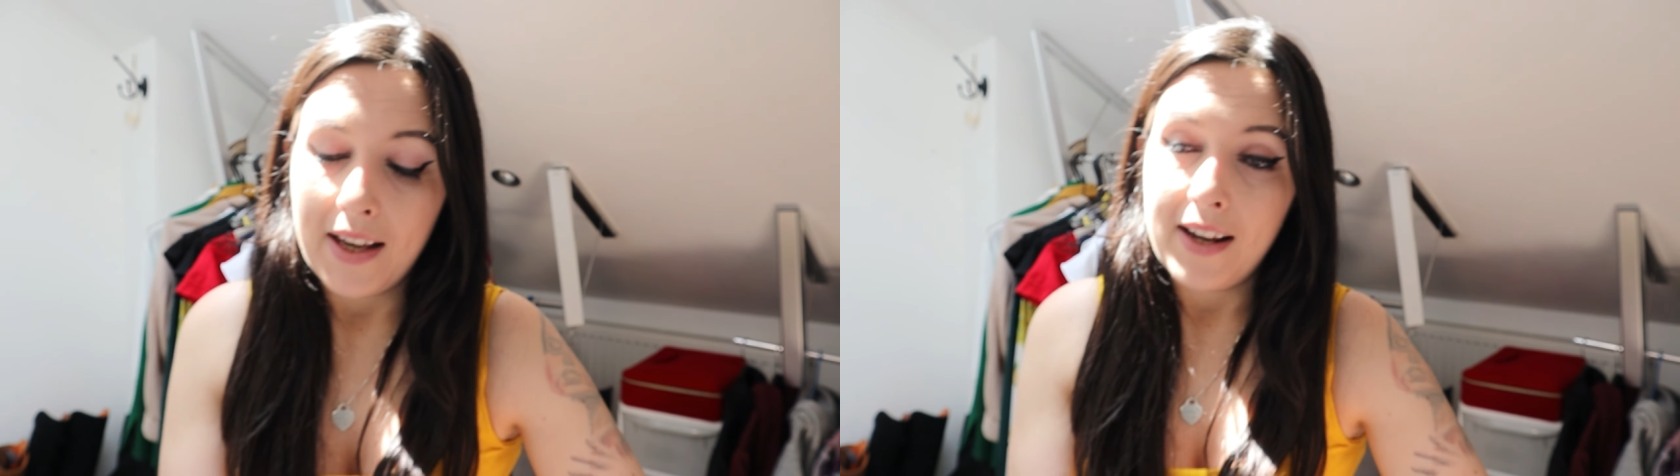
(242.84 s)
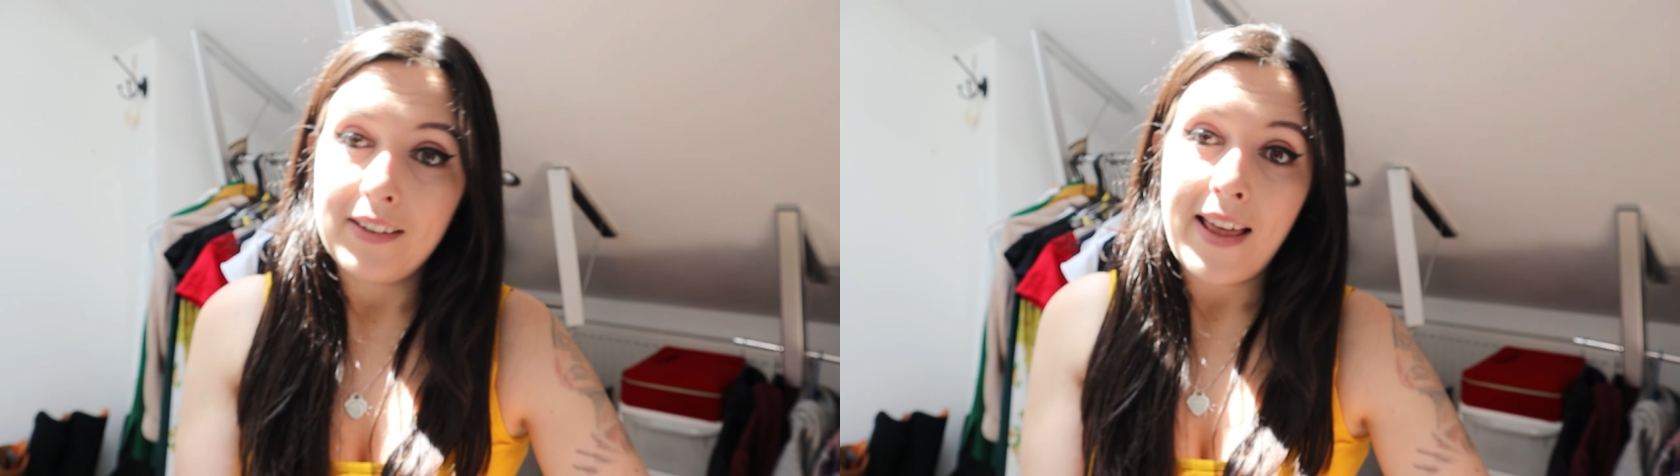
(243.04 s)

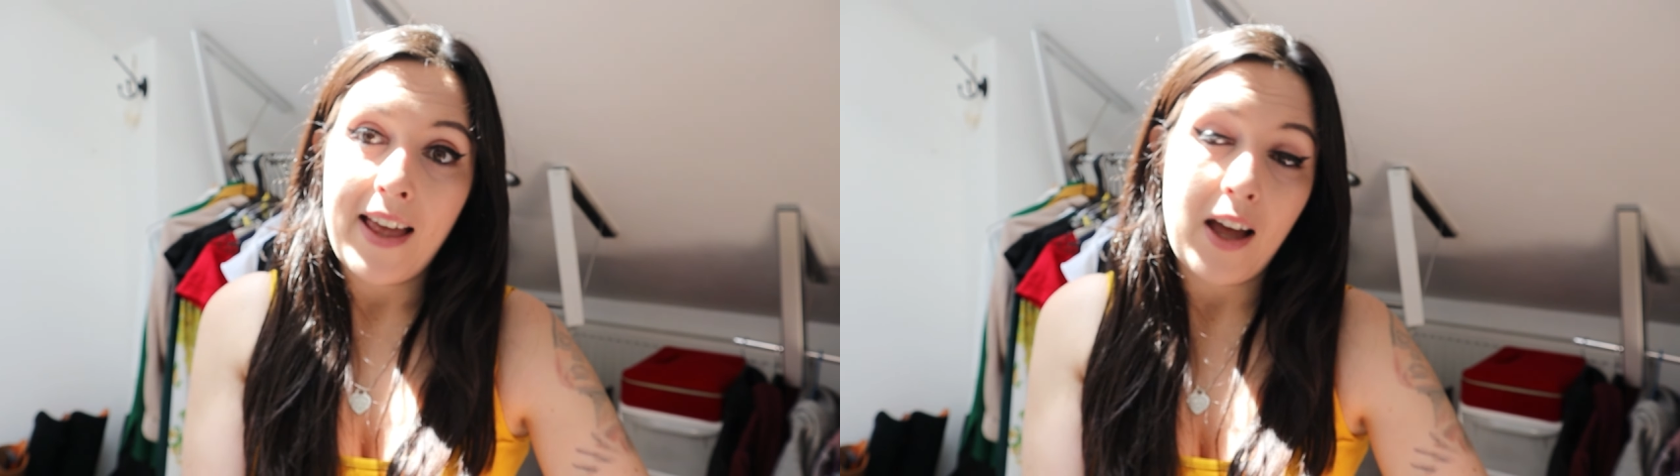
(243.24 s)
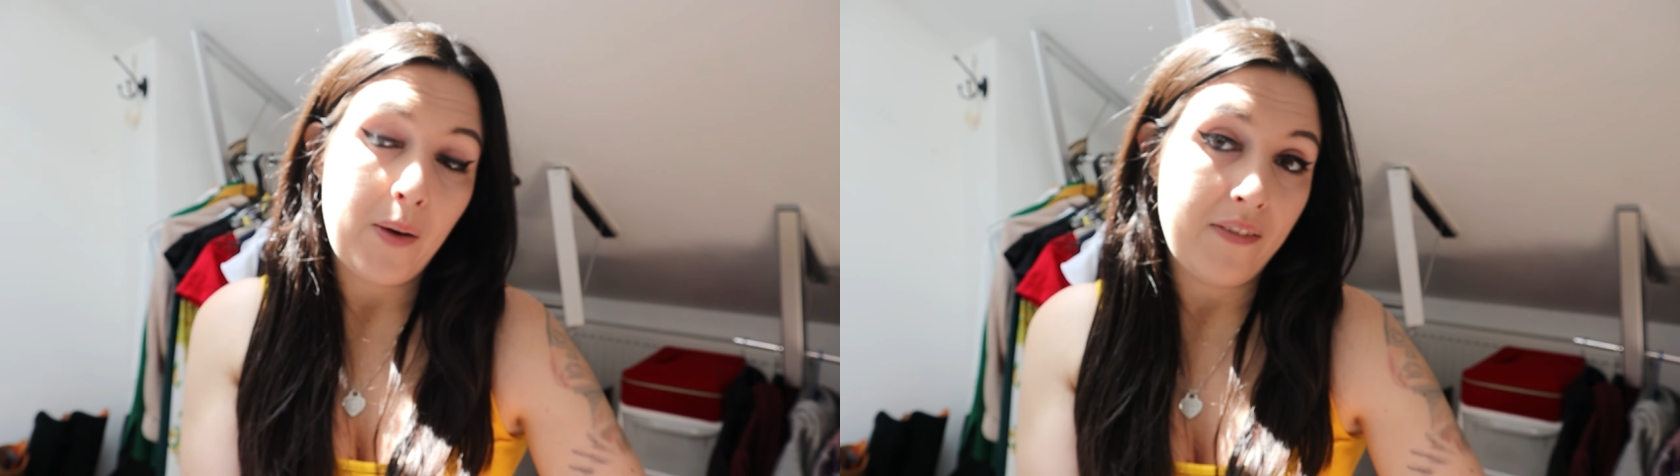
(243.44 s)
It is,
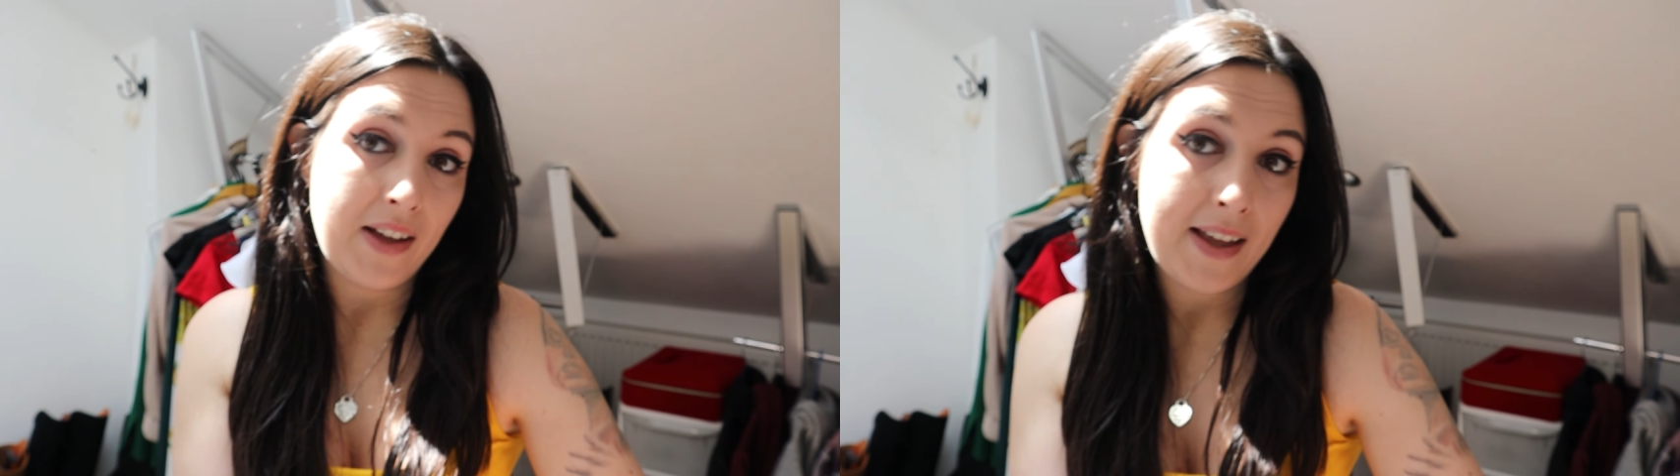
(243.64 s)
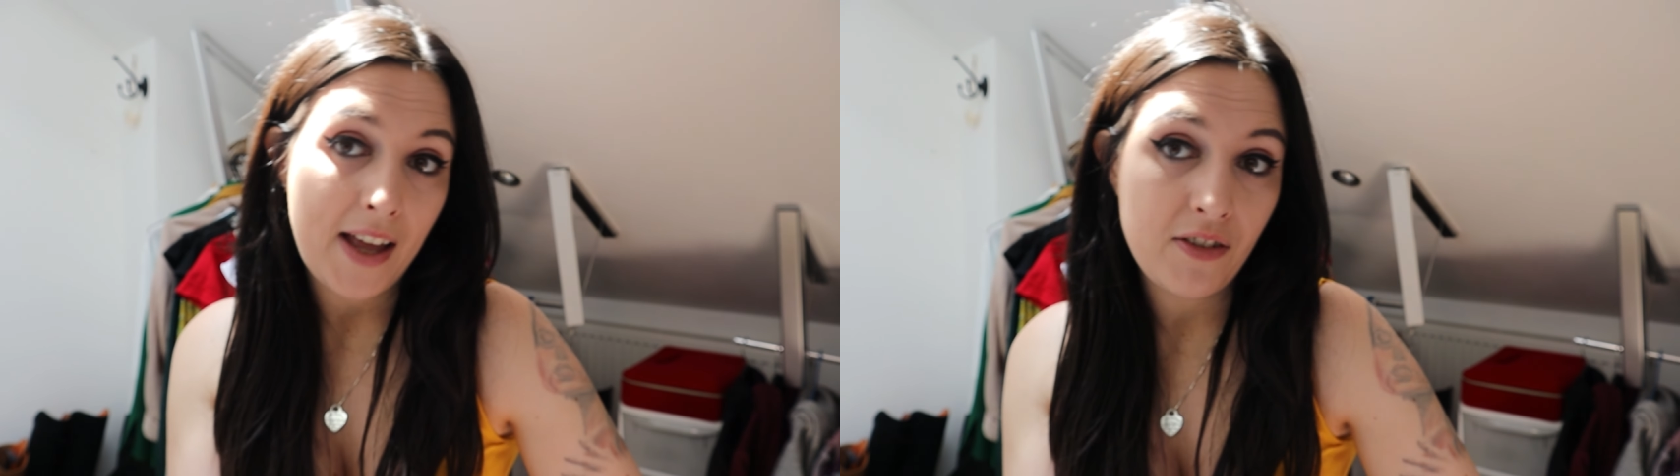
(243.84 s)

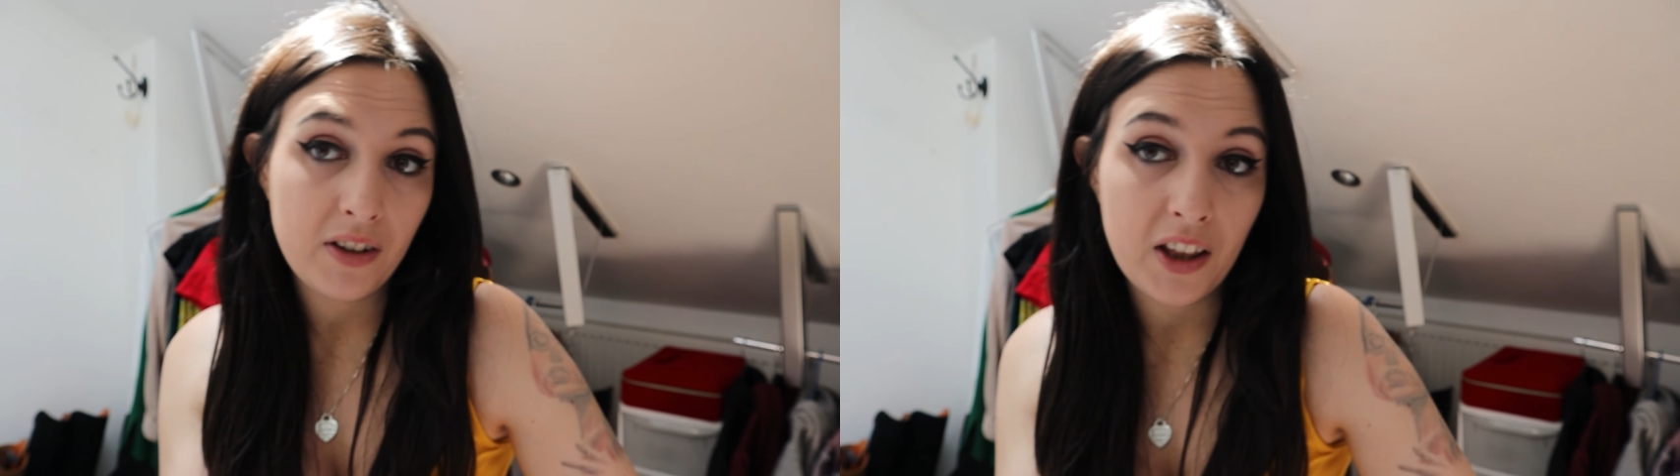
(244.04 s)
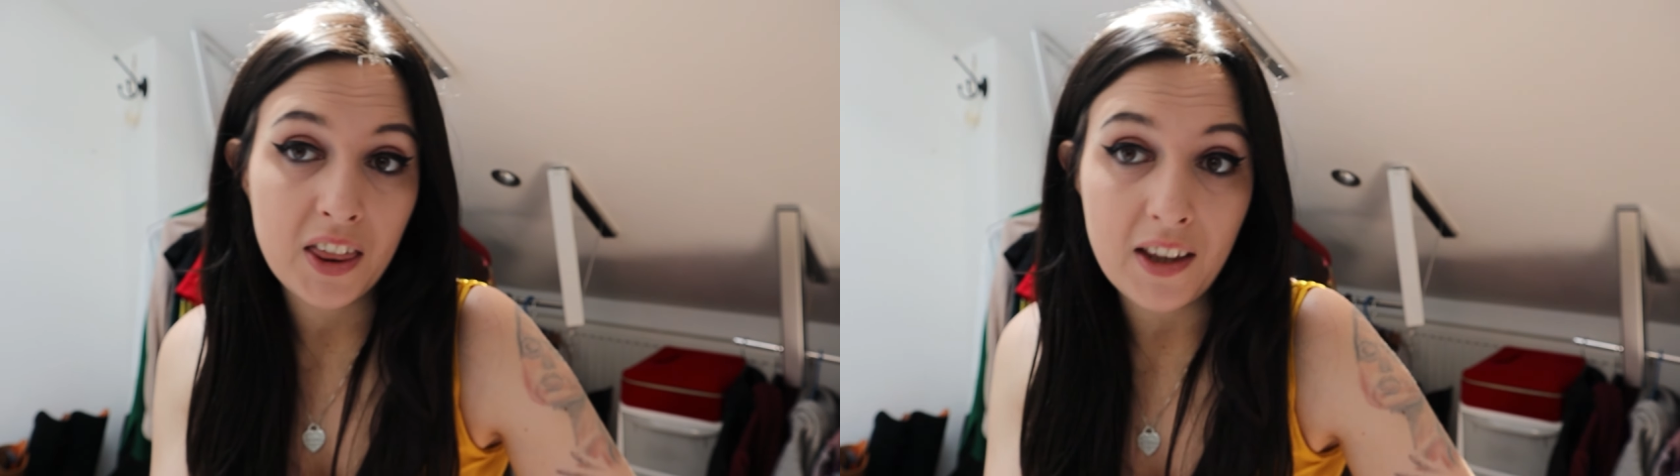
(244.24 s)
however,
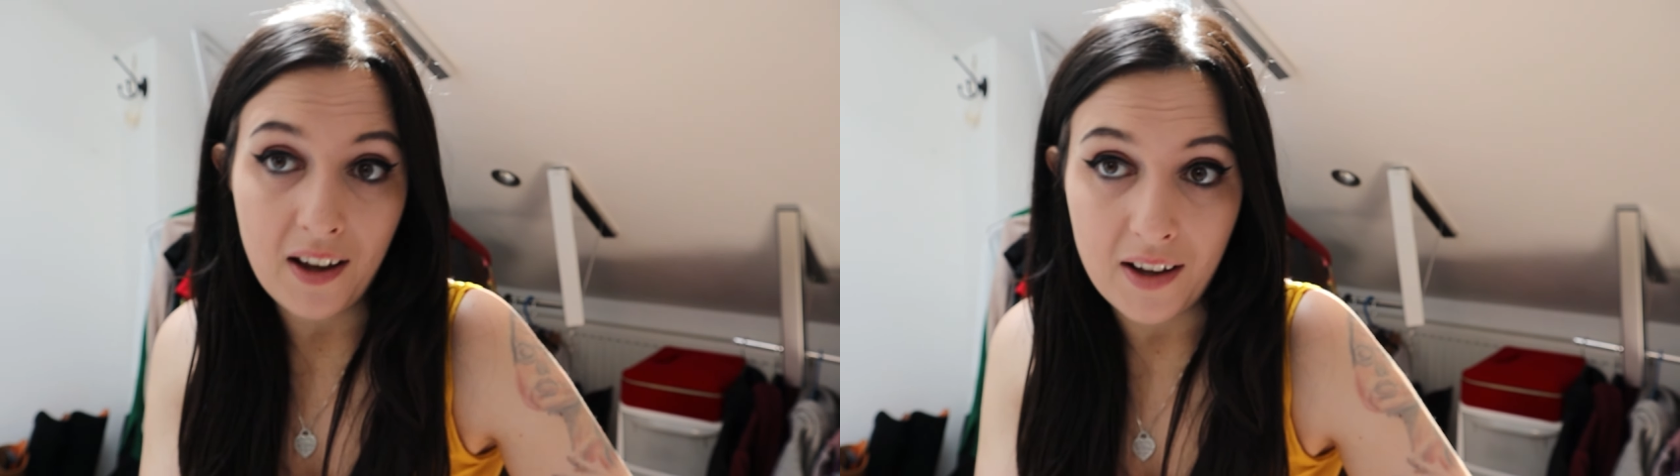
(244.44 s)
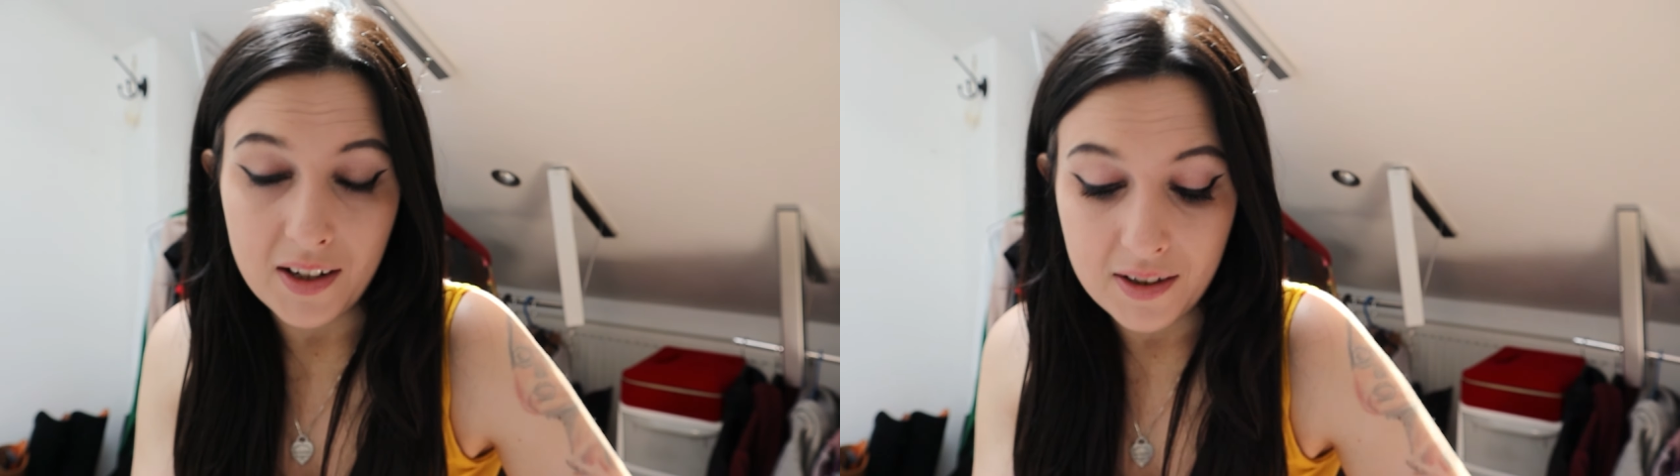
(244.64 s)
Henry
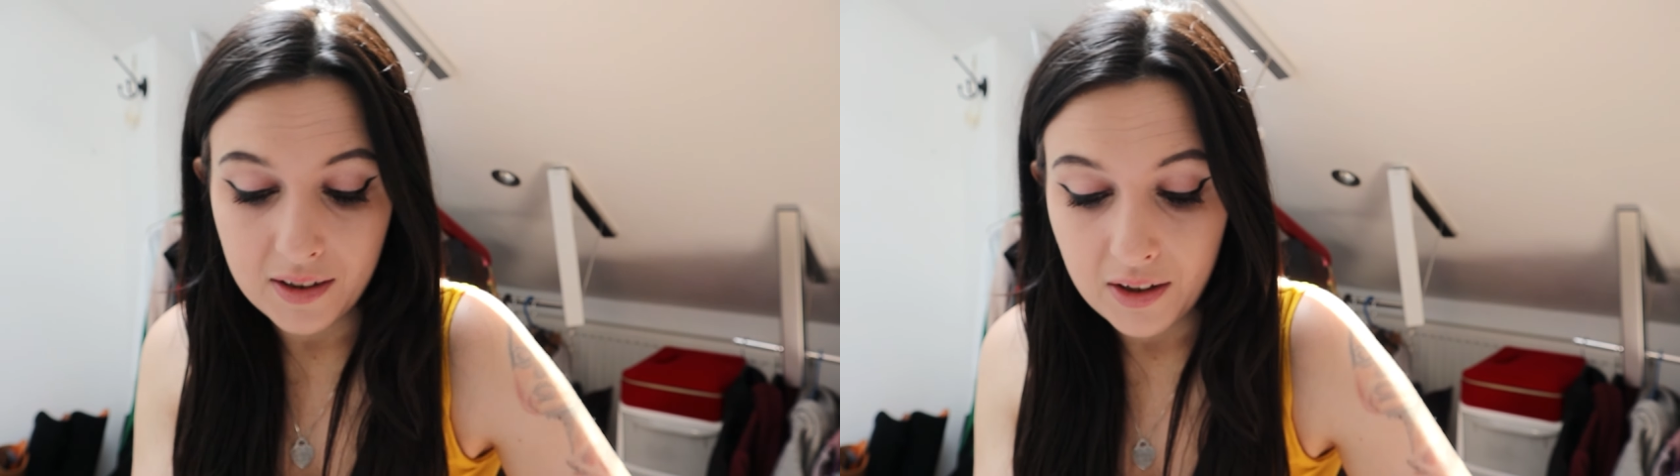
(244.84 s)
III